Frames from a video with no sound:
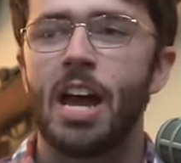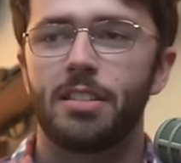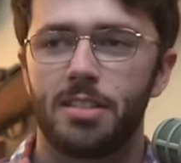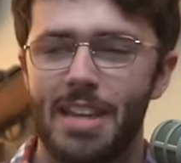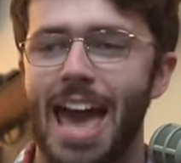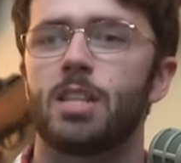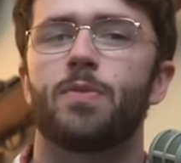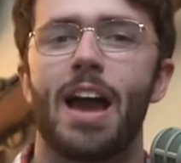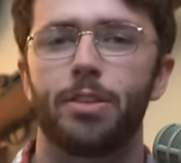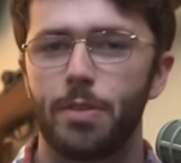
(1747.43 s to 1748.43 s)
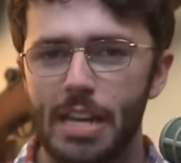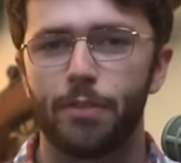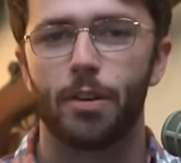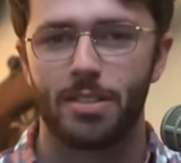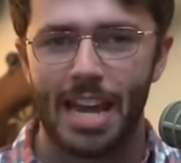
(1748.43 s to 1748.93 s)
to satisfy their need
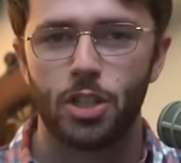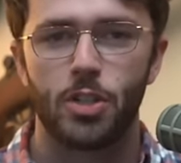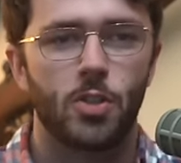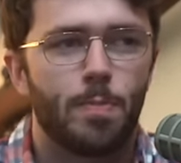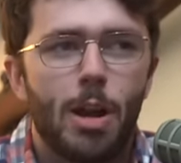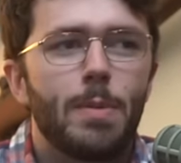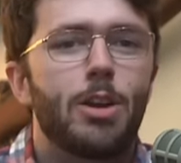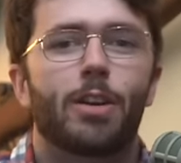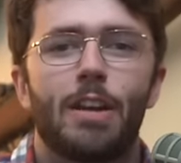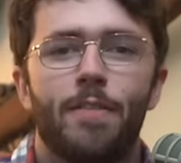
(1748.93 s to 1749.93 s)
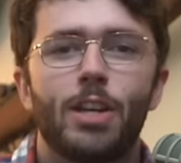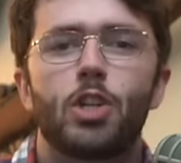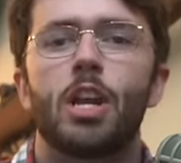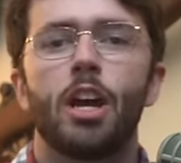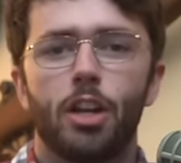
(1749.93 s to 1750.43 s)
for attention. Spare me your
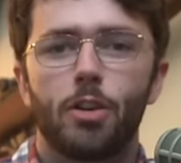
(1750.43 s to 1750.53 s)
conviction.